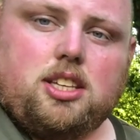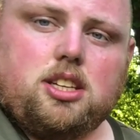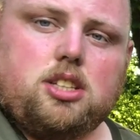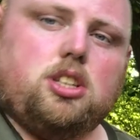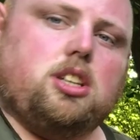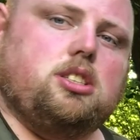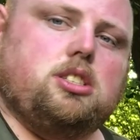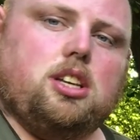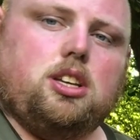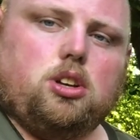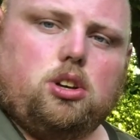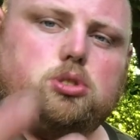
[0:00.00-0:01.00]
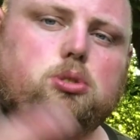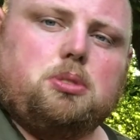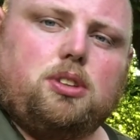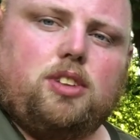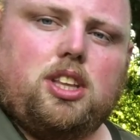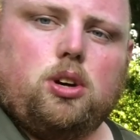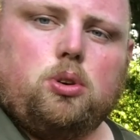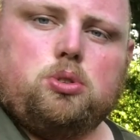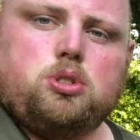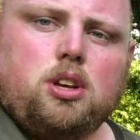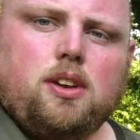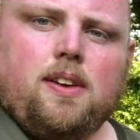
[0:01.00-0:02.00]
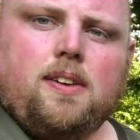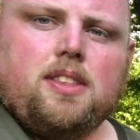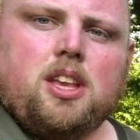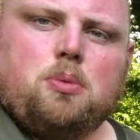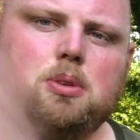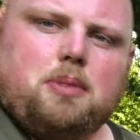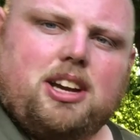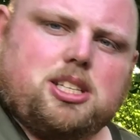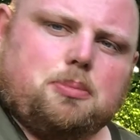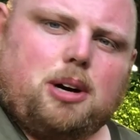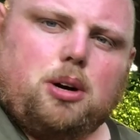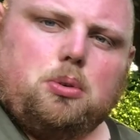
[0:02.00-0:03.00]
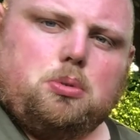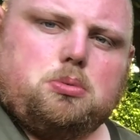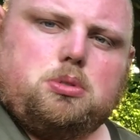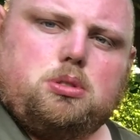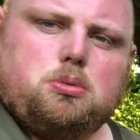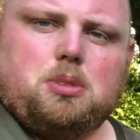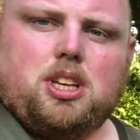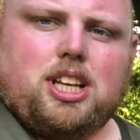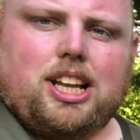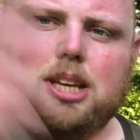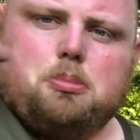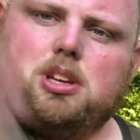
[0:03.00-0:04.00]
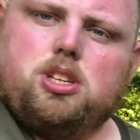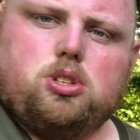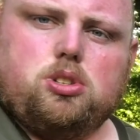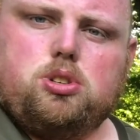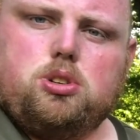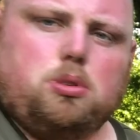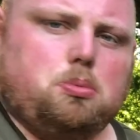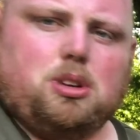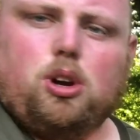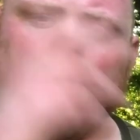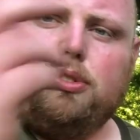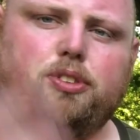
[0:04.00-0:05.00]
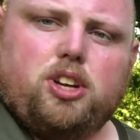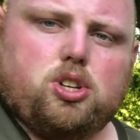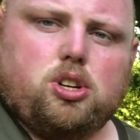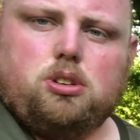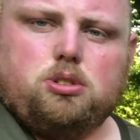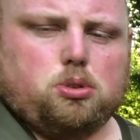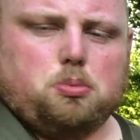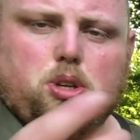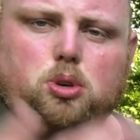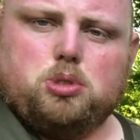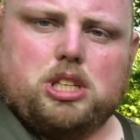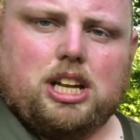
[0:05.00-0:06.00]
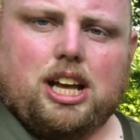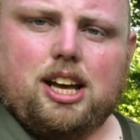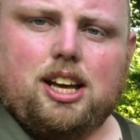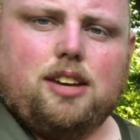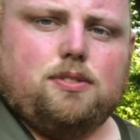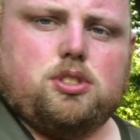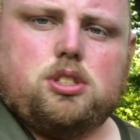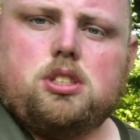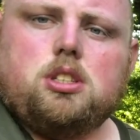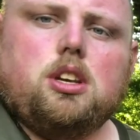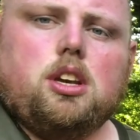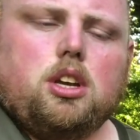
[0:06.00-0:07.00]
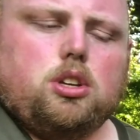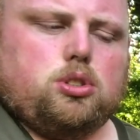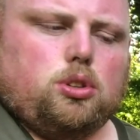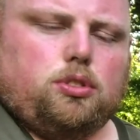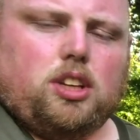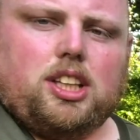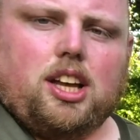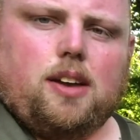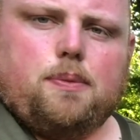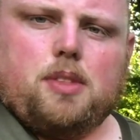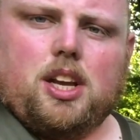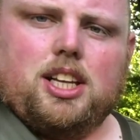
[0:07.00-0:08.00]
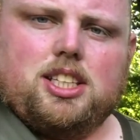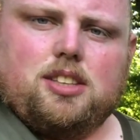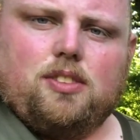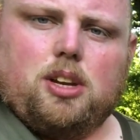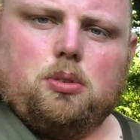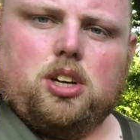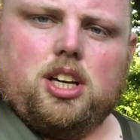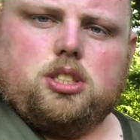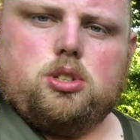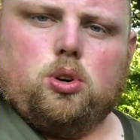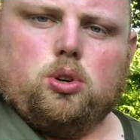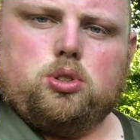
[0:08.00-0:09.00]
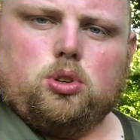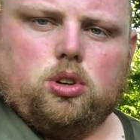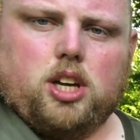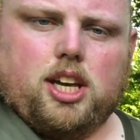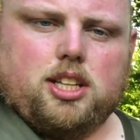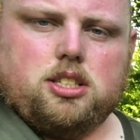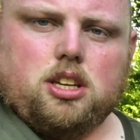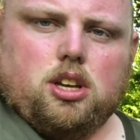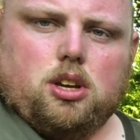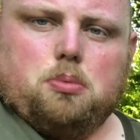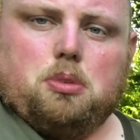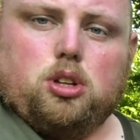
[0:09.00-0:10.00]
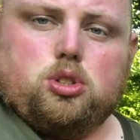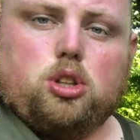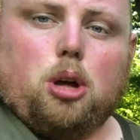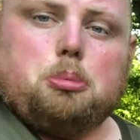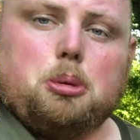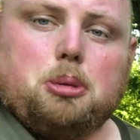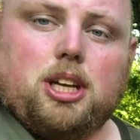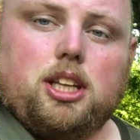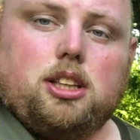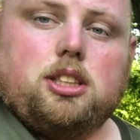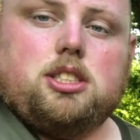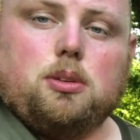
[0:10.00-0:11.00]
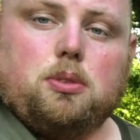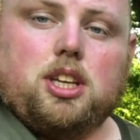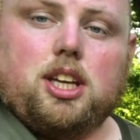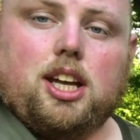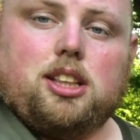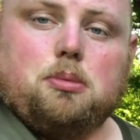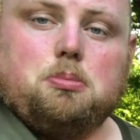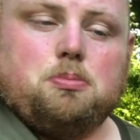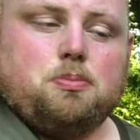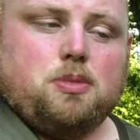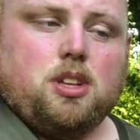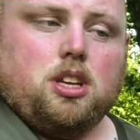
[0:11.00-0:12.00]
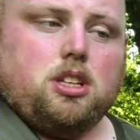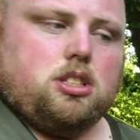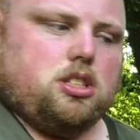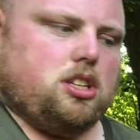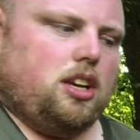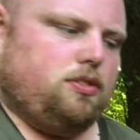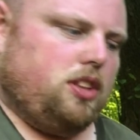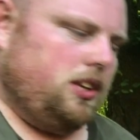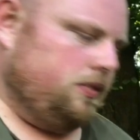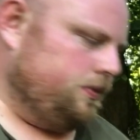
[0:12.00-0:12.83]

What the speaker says: As you can see on some of the videos, we mess about, we clay pigeon shoot, we go fishing, so we're using knives, stuff like that. At least if anyone gets cut or hurt, we can stop the bleeding till we can get them to safety.